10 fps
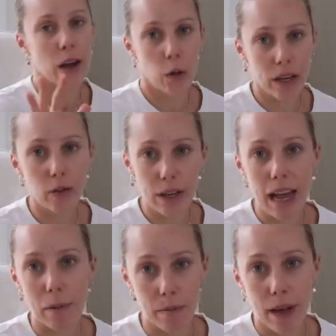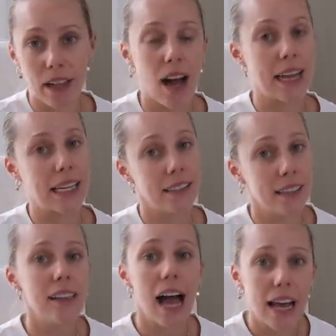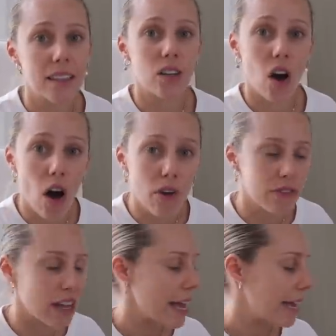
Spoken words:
Quick recap on Malachi, he still has a cough.